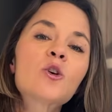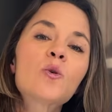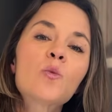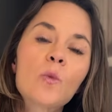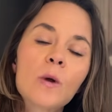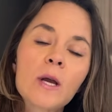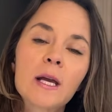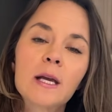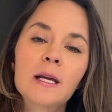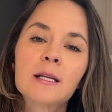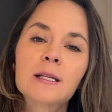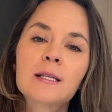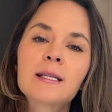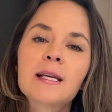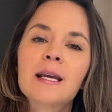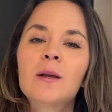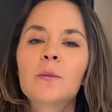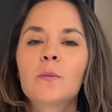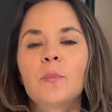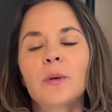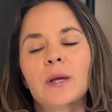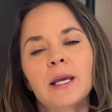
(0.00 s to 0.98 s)
the wind,
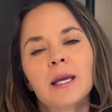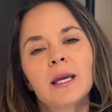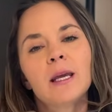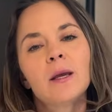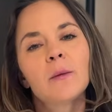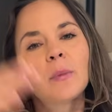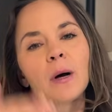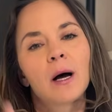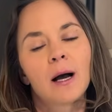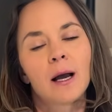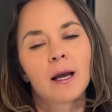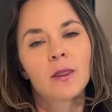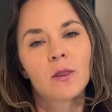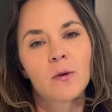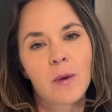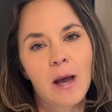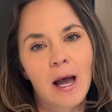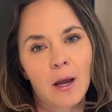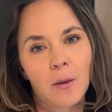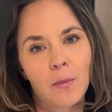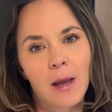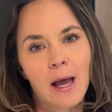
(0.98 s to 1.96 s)
and pee behind the
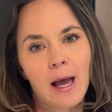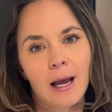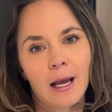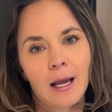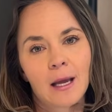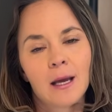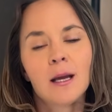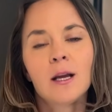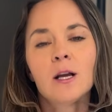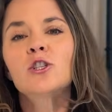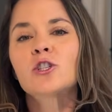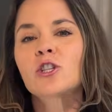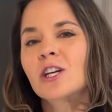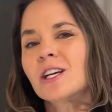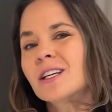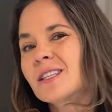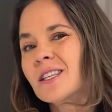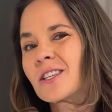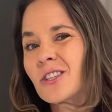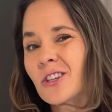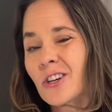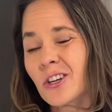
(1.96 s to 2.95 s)
backpack.
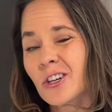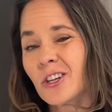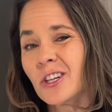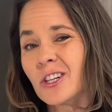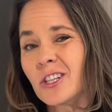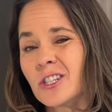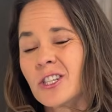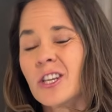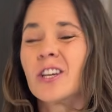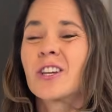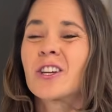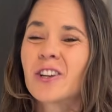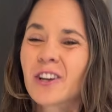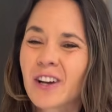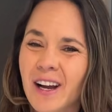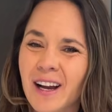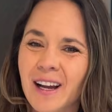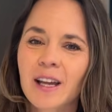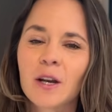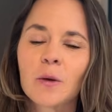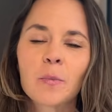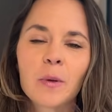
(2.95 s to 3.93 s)
Chances are good you're
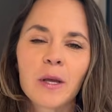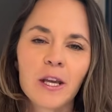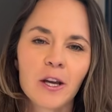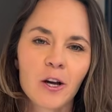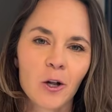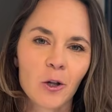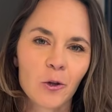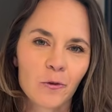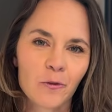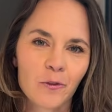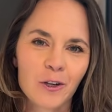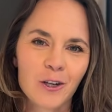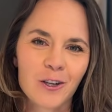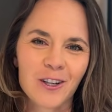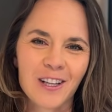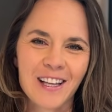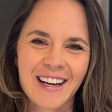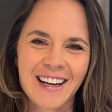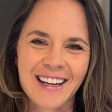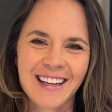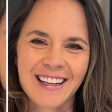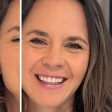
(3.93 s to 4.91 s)
not going to pee all over your
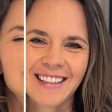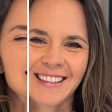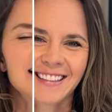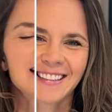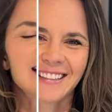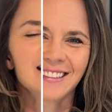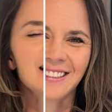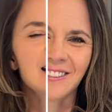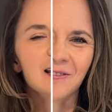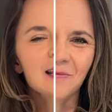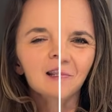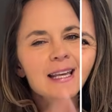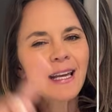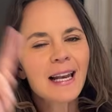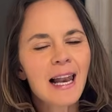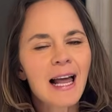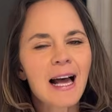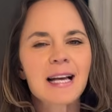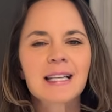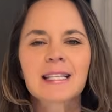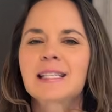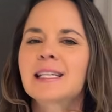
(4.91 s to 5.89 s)
leg. And the
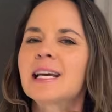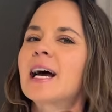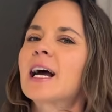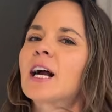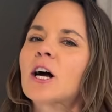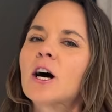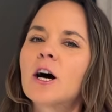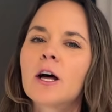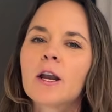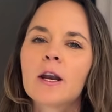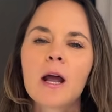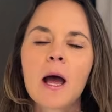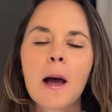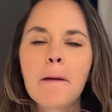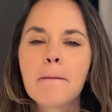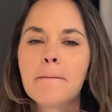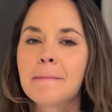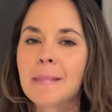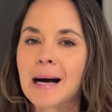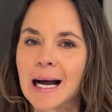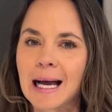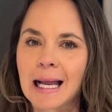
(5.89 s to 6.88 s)
last hack on
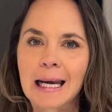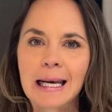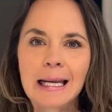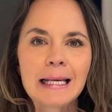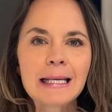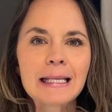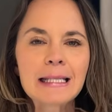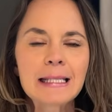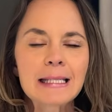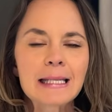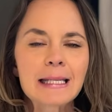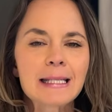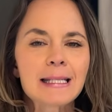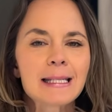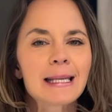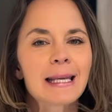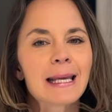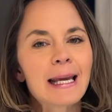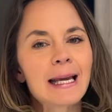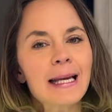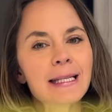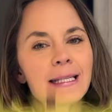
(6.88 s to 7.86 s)
my list is
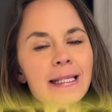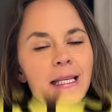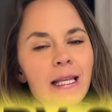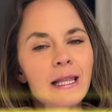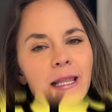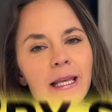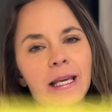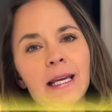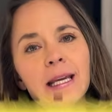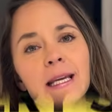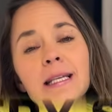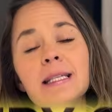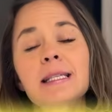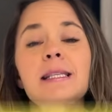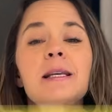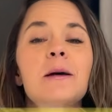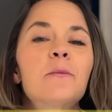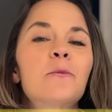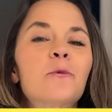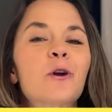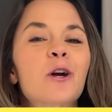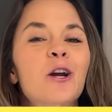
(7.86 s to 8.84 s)
get these
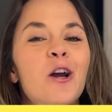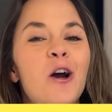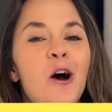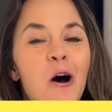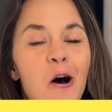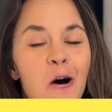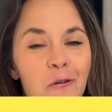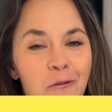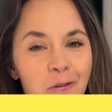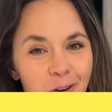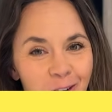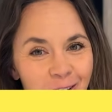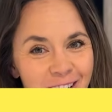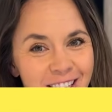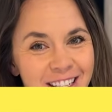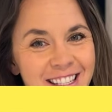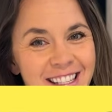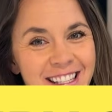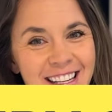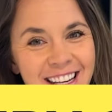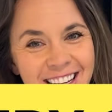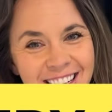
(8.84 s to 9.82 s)
some recovery
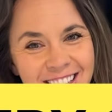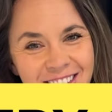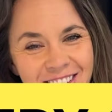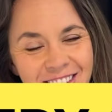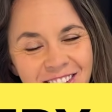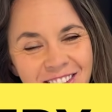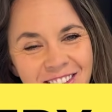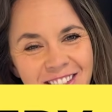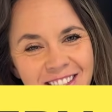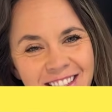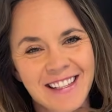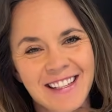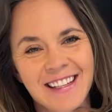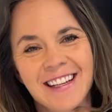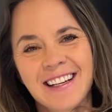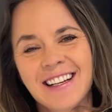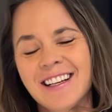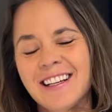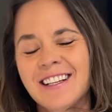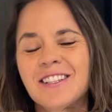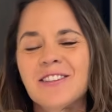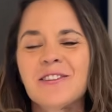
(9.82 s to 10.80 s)
sandals.
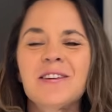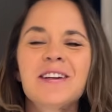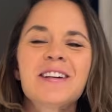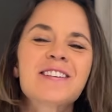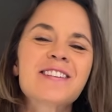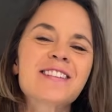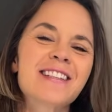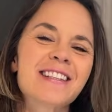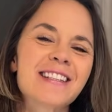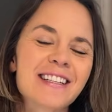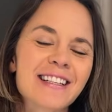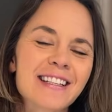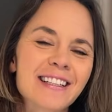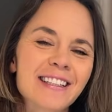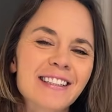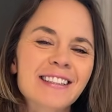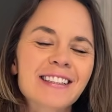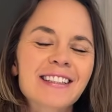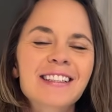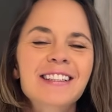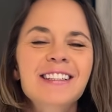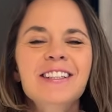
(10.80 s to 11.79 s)
So here's the
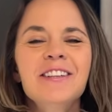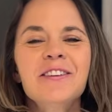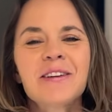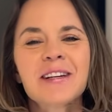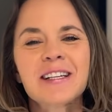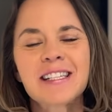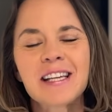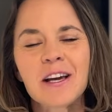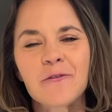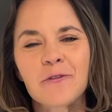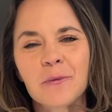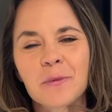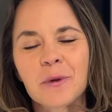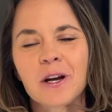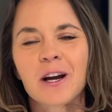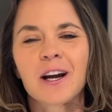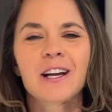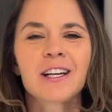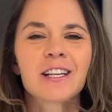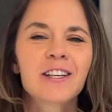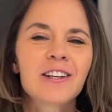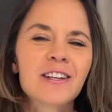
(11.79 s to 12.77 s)
deal. You get down from your
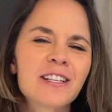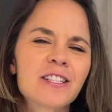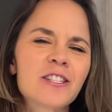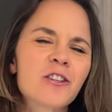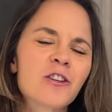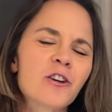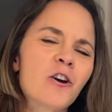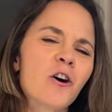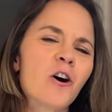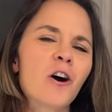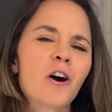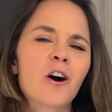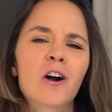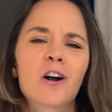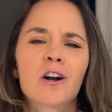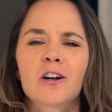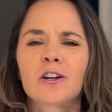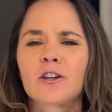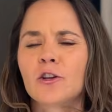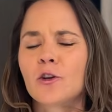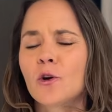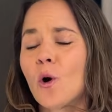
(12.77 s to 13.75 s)
hike, you get to the
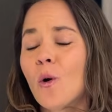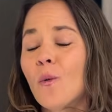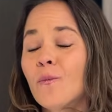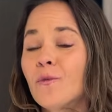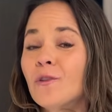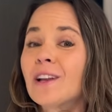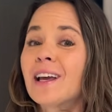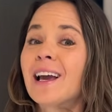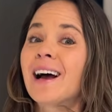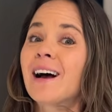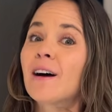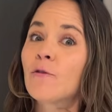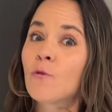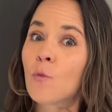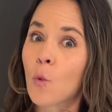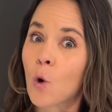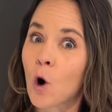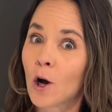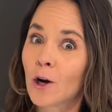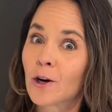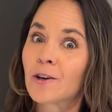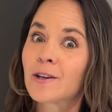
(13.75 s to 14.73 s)
car, you hopefully have
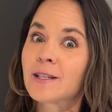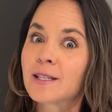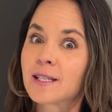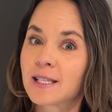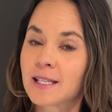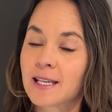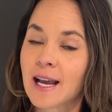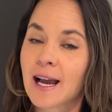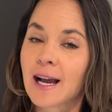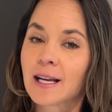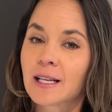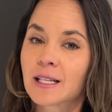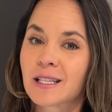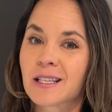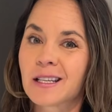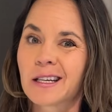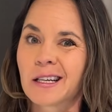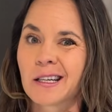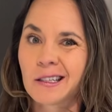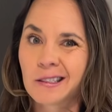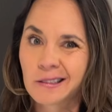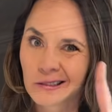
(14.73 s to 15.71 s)
water and snacks
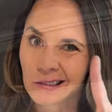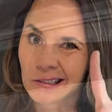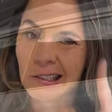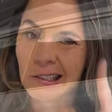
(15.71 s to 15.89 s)
there,